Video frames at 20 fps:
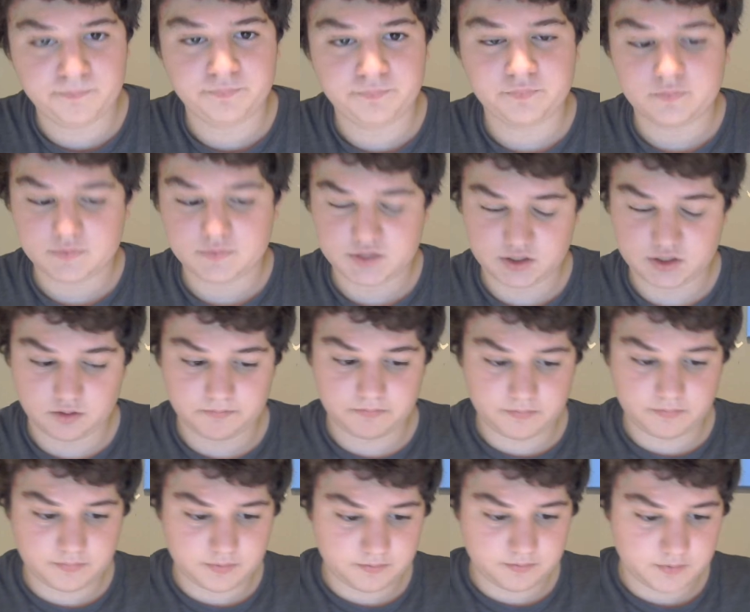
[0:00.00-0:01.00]
So I'm
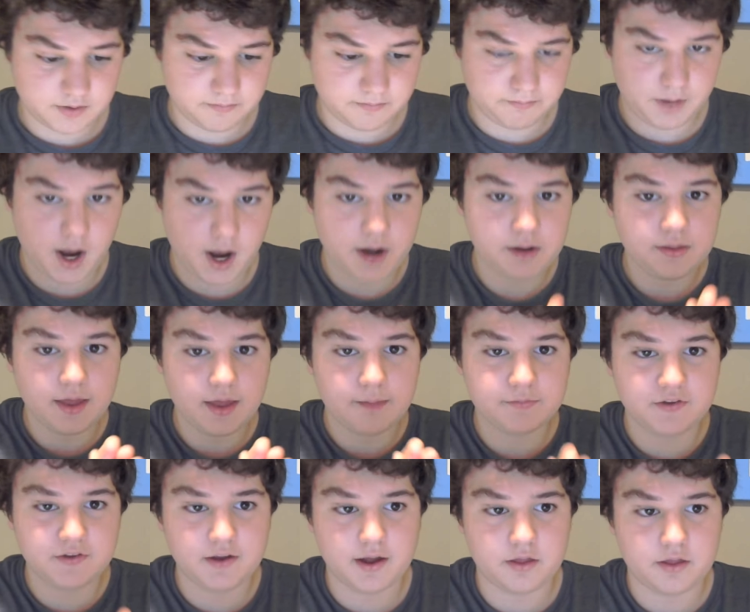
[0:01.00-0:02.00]
combining
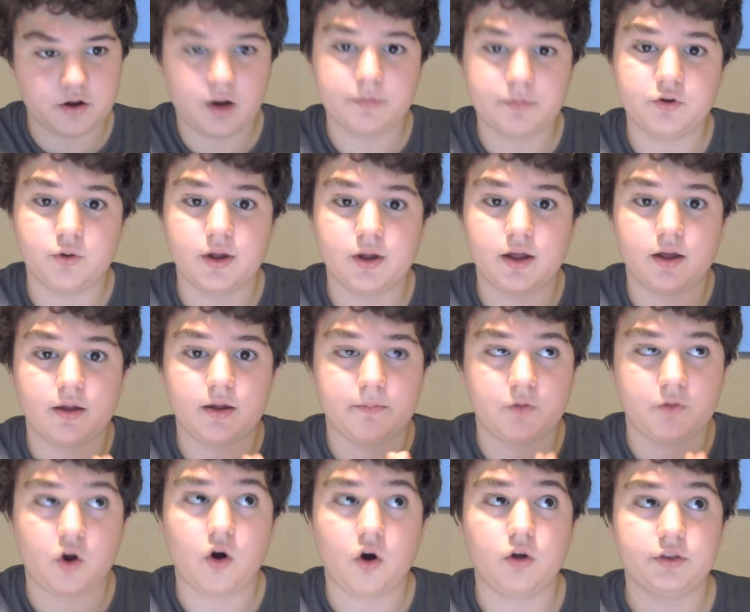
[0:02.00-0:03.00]
them together. I'm
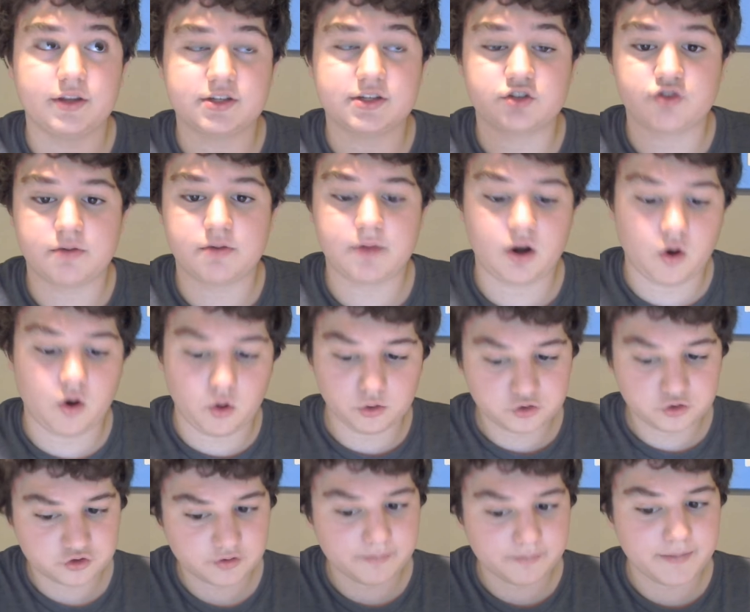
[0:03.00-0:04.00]
calling this stream an
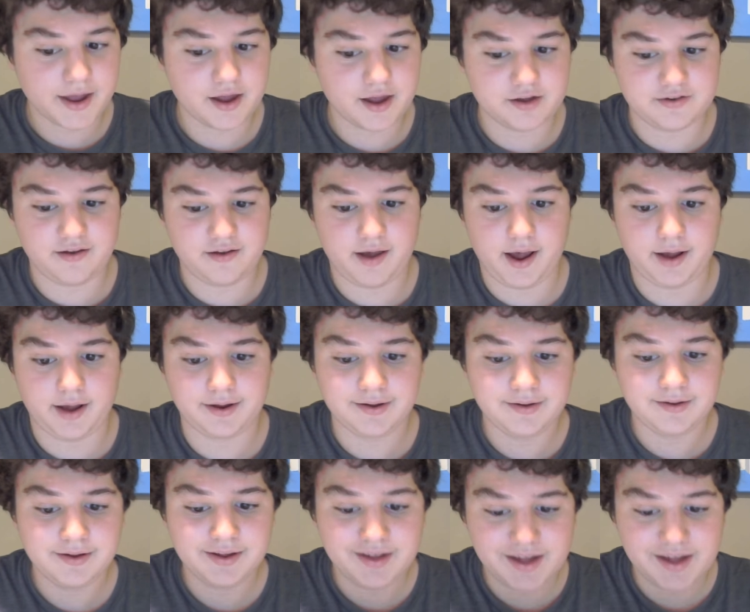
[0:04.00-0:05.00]
Ultra Mega Tag,
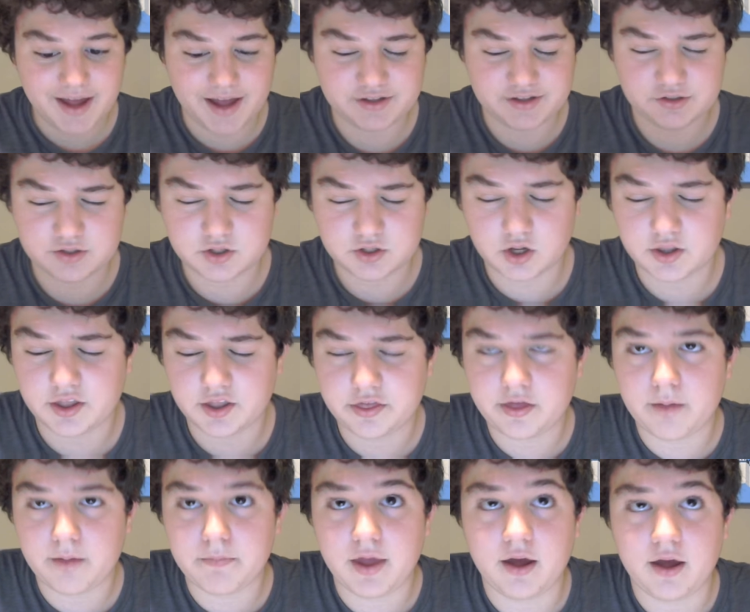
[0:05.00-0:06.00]
as you saw in the
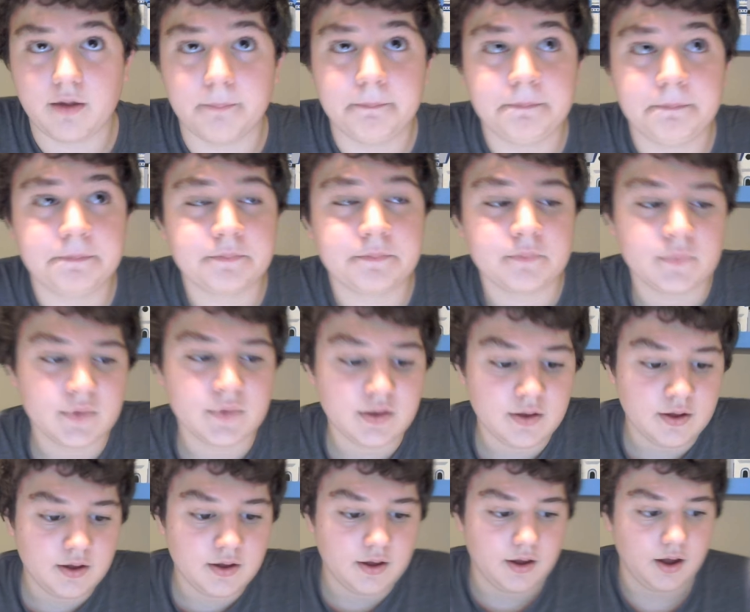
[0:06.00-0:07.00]
thumbnail.
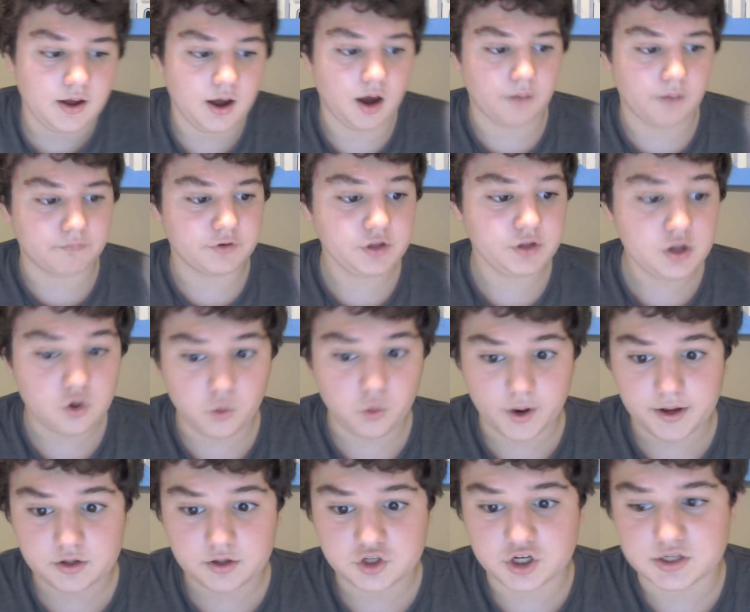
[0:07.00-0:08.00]
Really
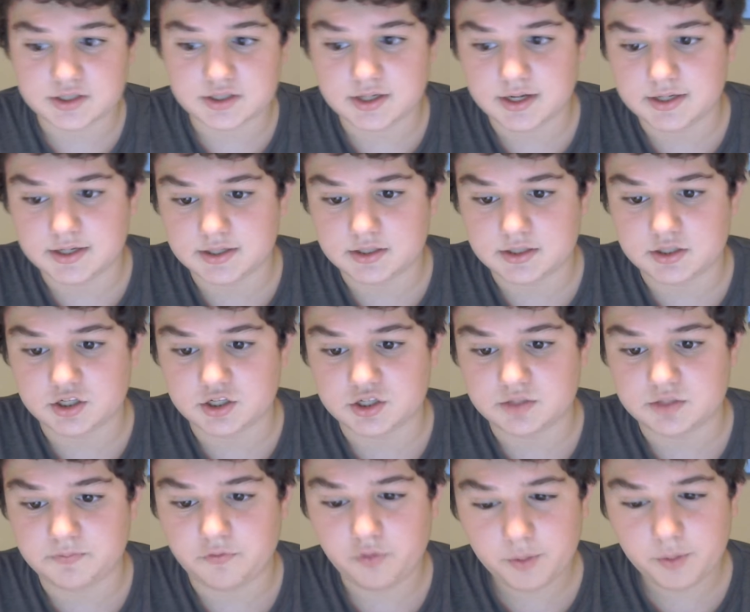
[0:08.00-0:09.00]
quick, just
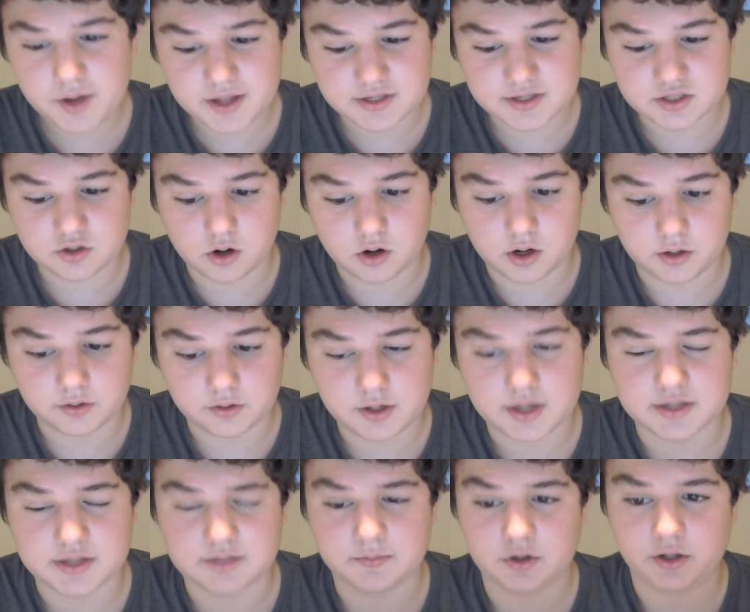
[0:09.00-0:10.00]
before we get started,
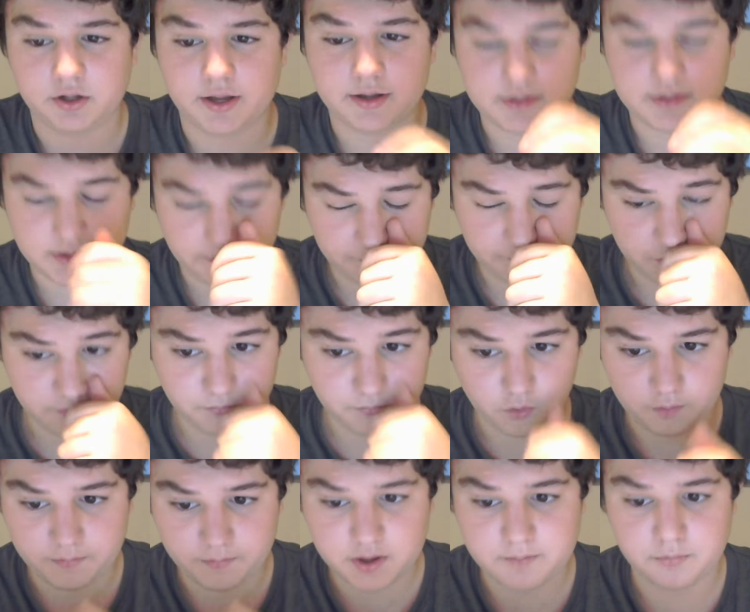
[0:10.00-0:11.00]
because I'm going to let a few
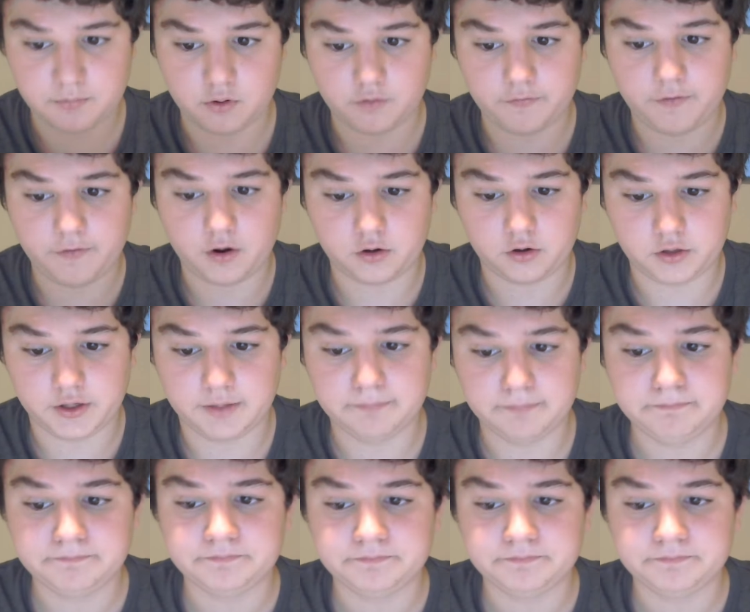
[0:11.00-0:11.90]
more people funnel in.